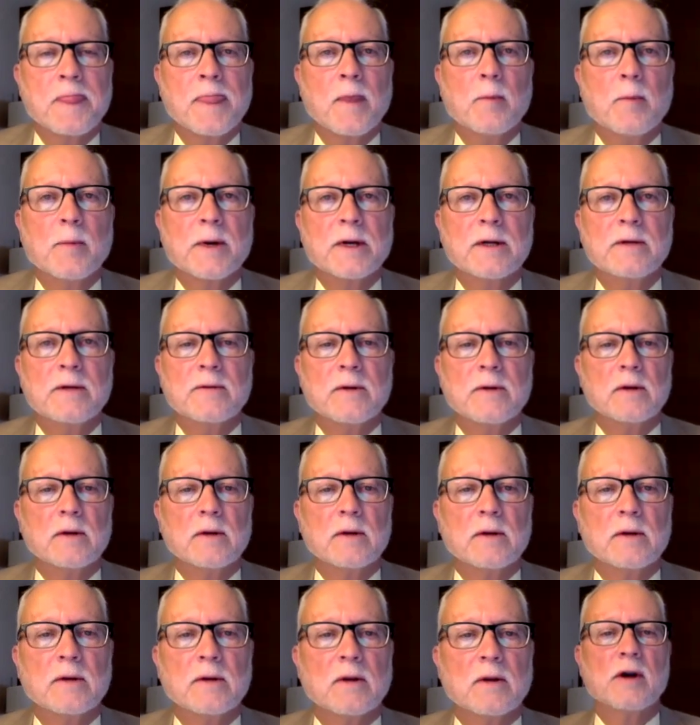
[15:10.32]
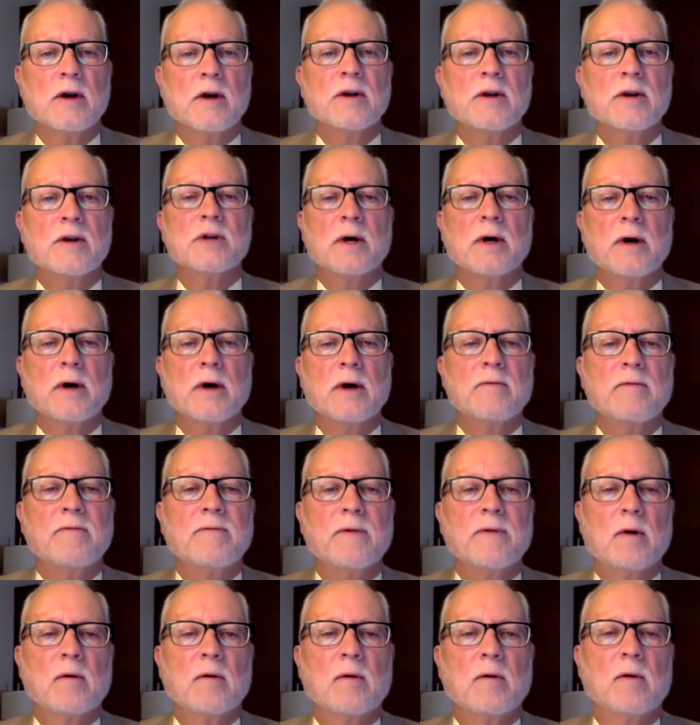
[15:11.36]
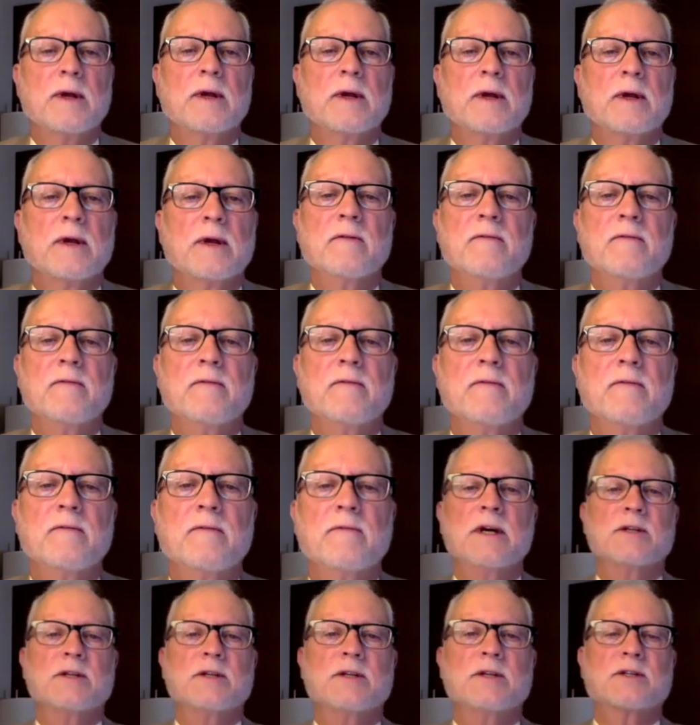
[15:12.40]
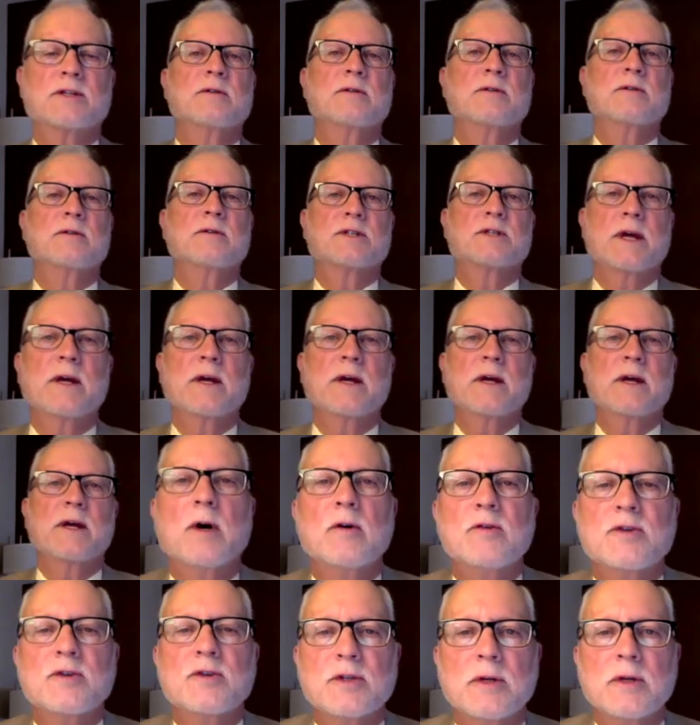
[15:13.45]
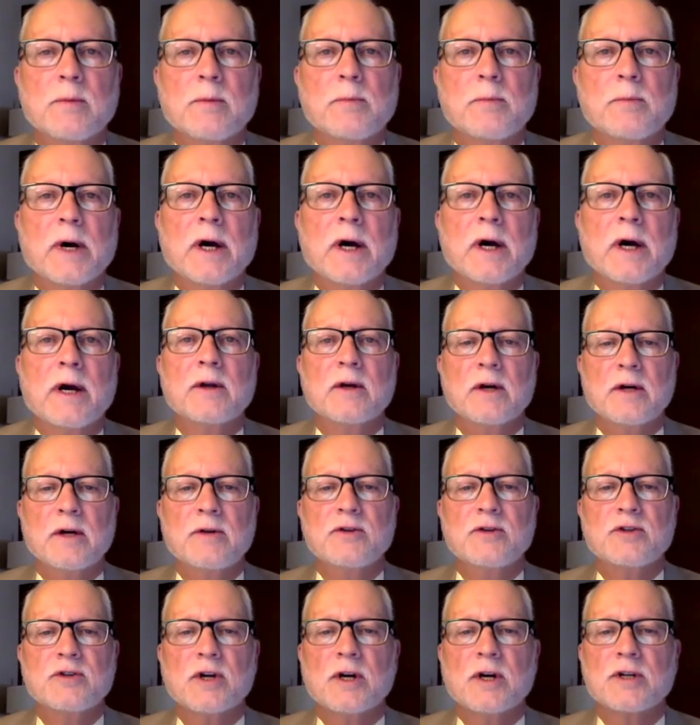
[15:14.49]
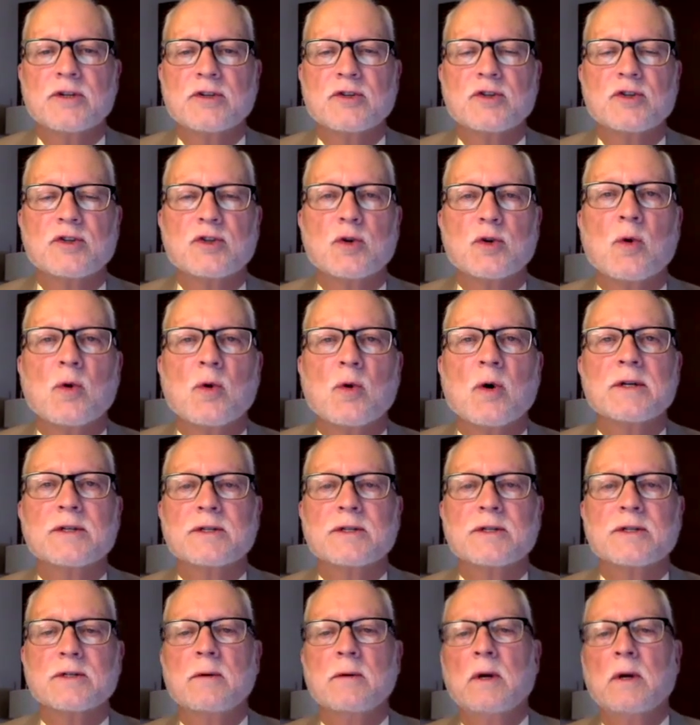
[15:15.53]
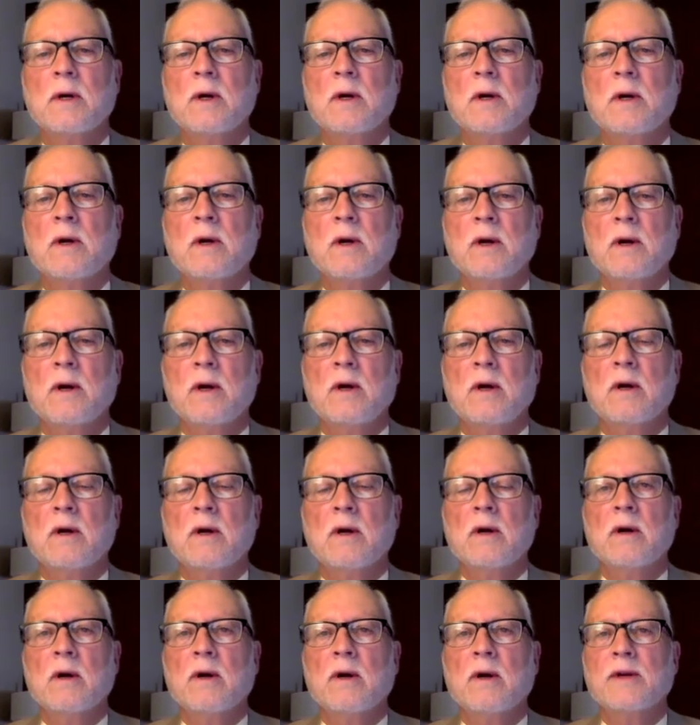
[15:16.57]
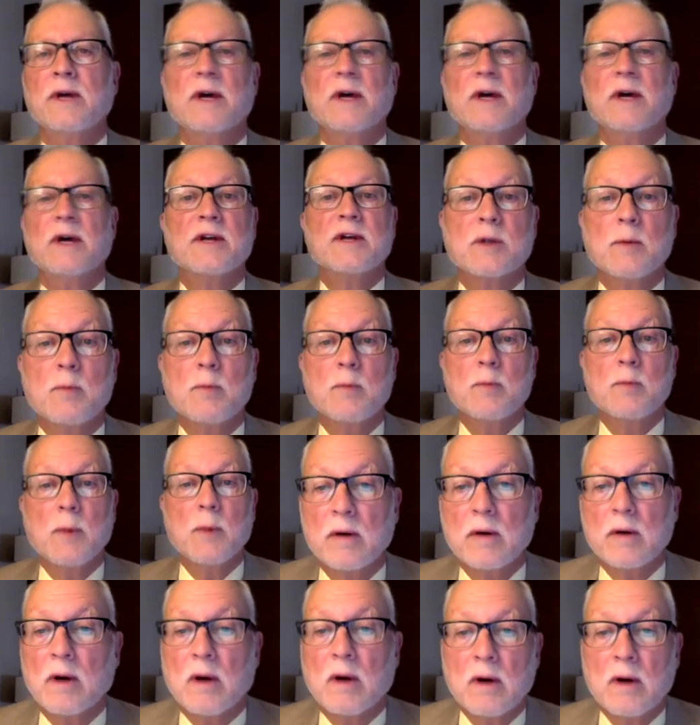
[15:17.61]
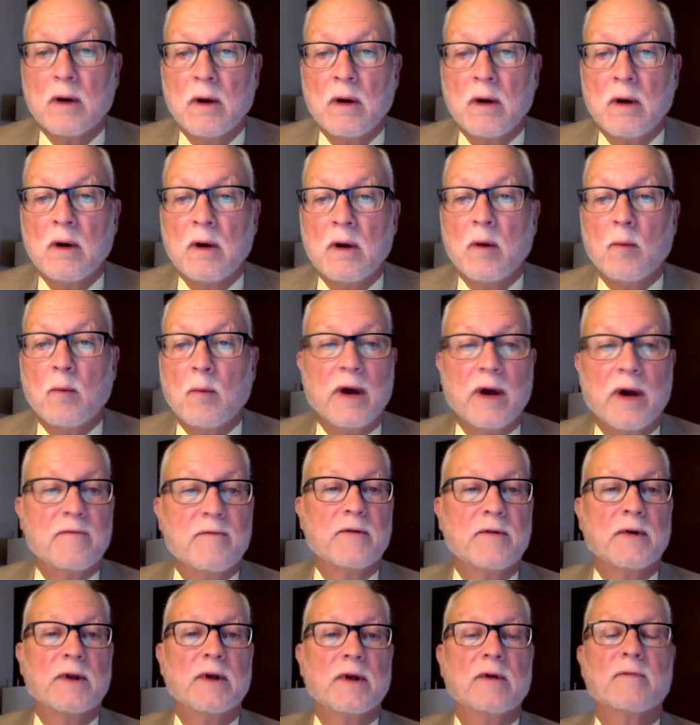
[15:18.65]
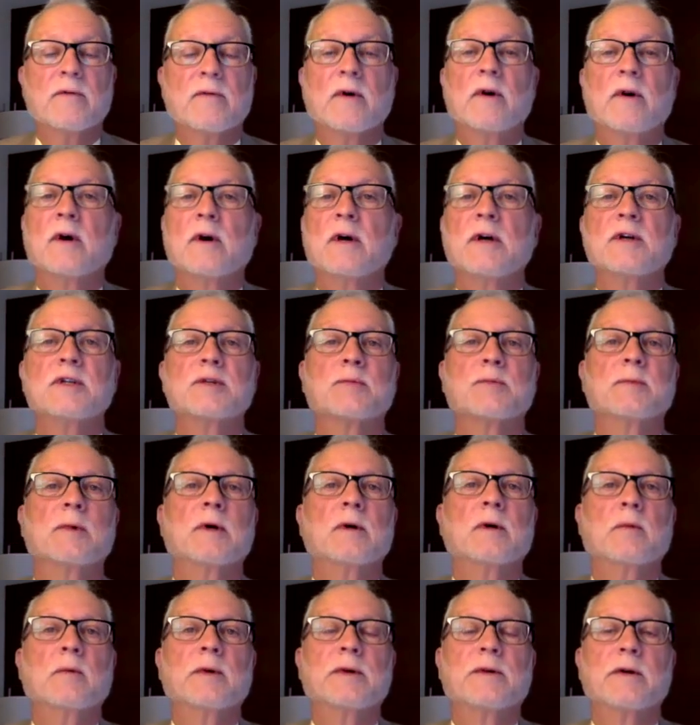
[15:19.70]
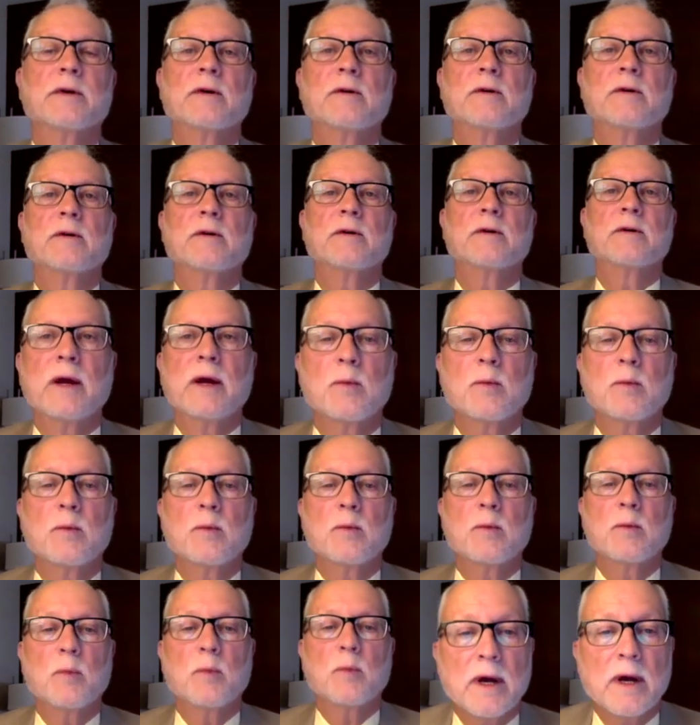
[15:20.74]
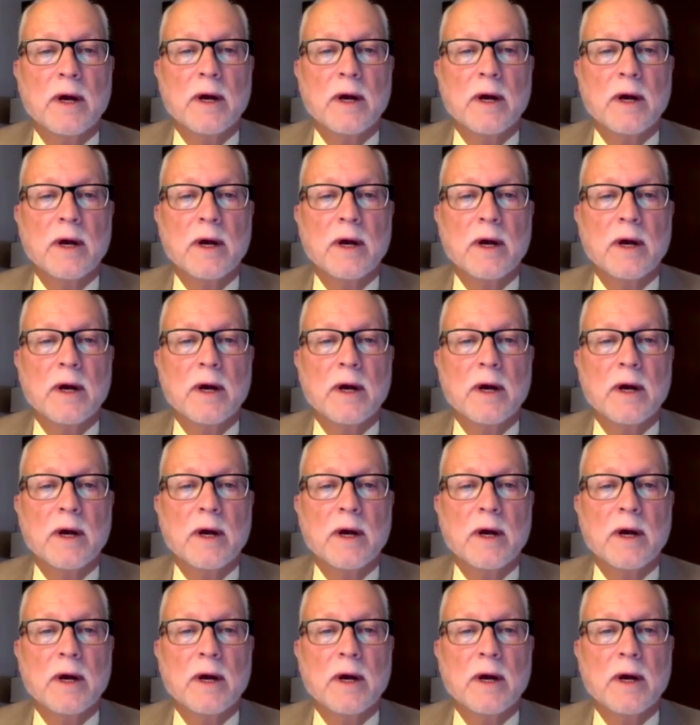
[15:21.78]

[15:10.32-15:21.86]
but in the large unfolding of events set in motion by an unjust choice. Desdemona might forgive her husband with her dying breath,